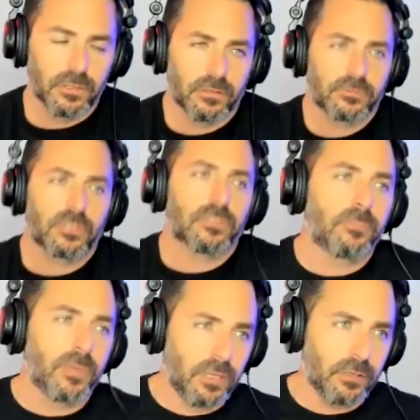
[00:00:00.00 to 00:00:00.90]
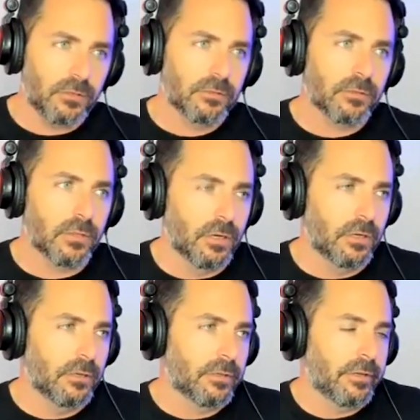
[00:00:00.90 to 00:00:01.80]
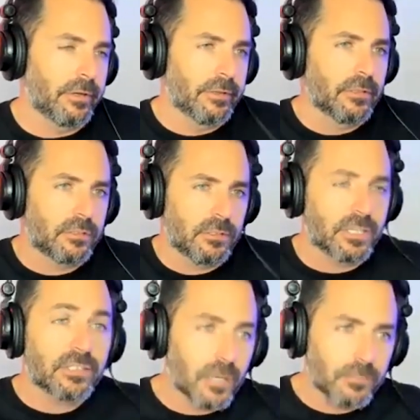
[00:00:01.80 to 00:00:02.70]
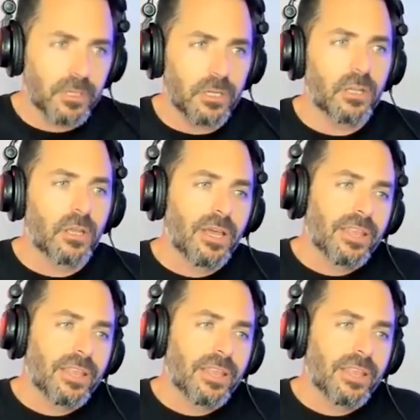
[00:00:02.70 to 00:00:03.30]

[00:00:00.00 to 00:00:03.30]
they'll just be, uh, you know, they'll just accept it.